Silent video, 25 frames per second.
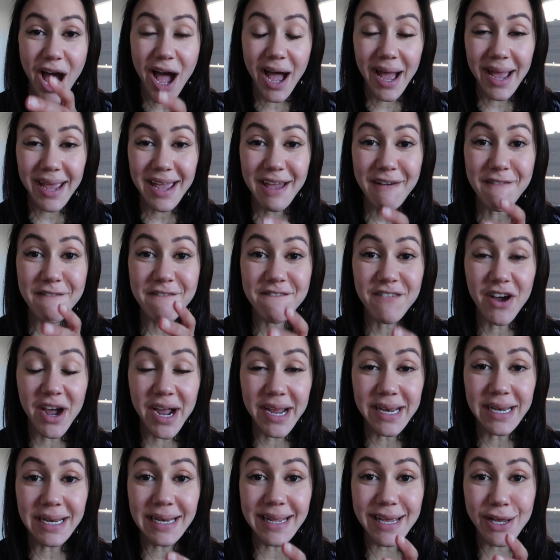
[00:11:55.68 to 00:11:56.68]
I have
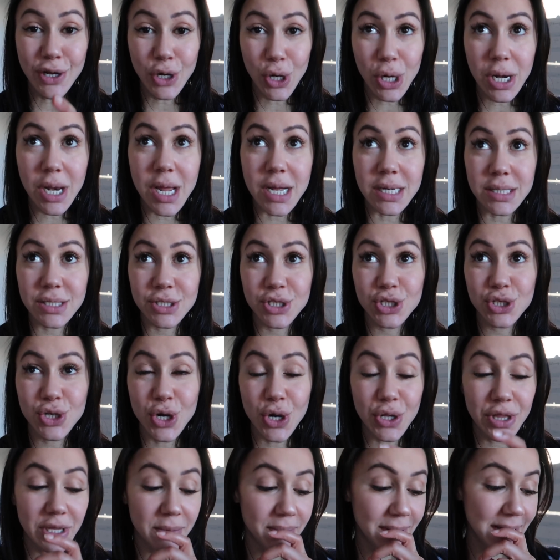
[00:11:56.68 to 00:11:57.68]
finally got lunch
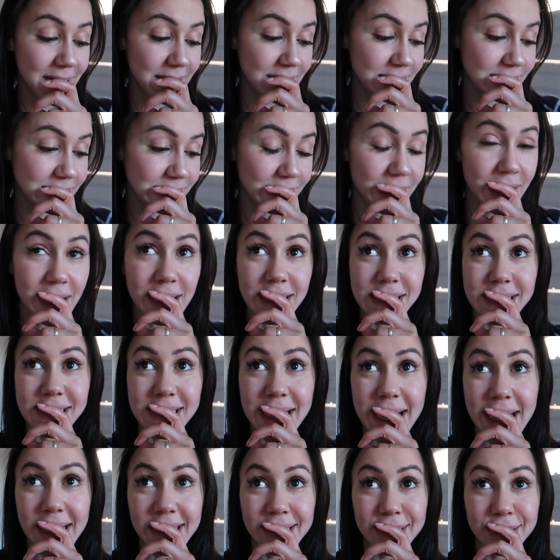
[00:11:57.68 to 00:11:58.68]
on the plates, guys.
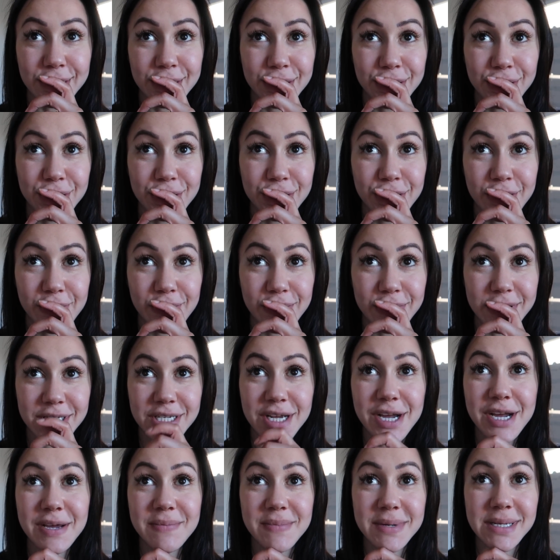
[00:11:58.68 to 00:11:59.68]
And you know what the
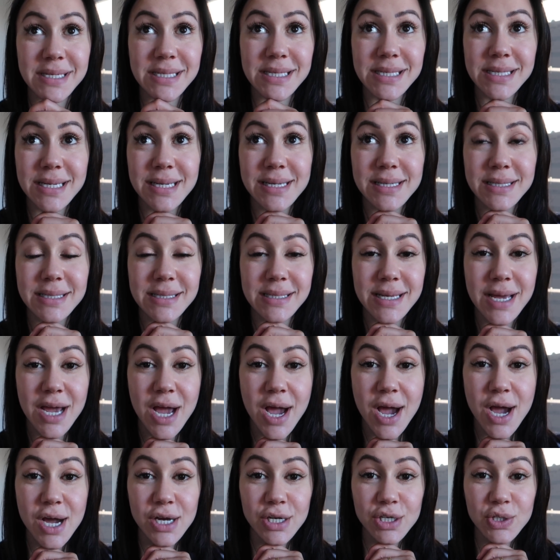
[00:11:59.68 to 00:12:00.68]
time is? It's
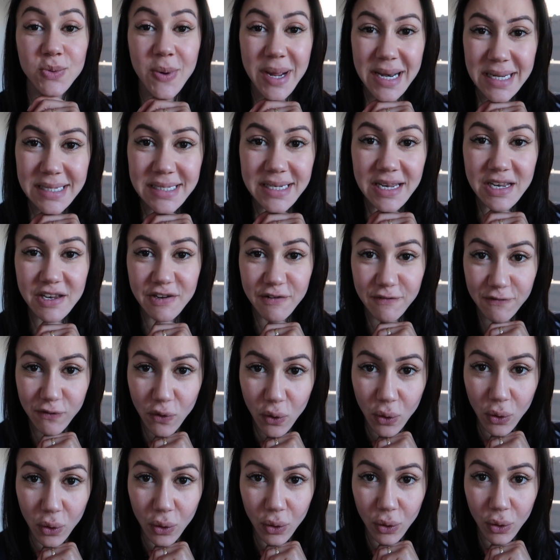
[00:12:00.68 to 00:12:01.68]

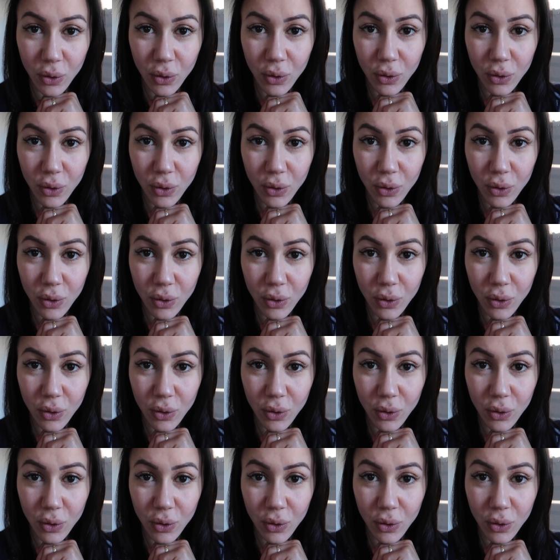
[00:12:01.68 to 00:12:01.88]
3:40.